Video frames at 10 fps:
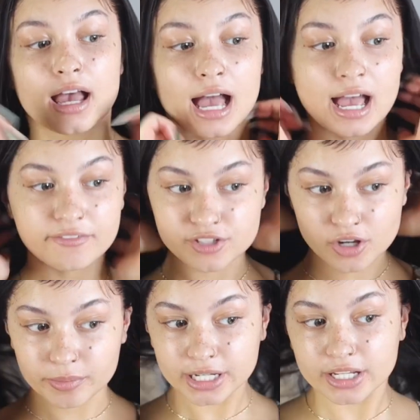I have
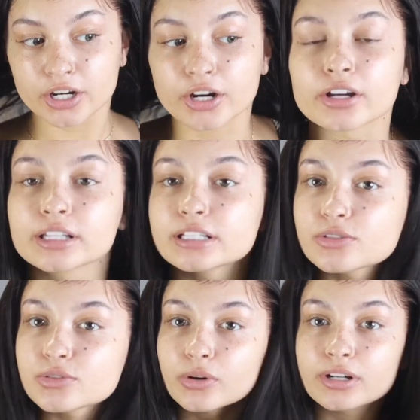so many curling
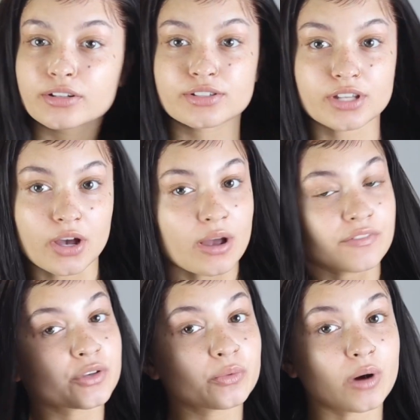tutorials, so if
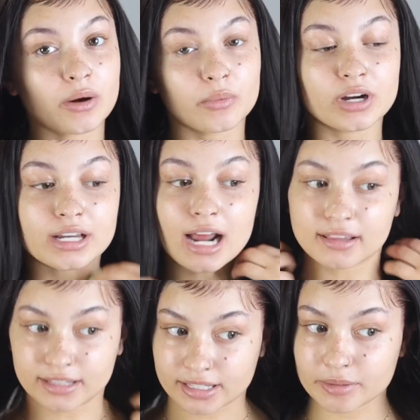you want one, I'll
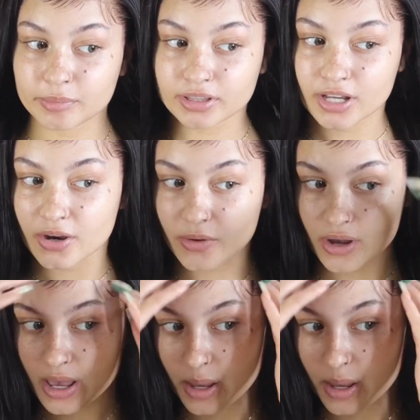link it below.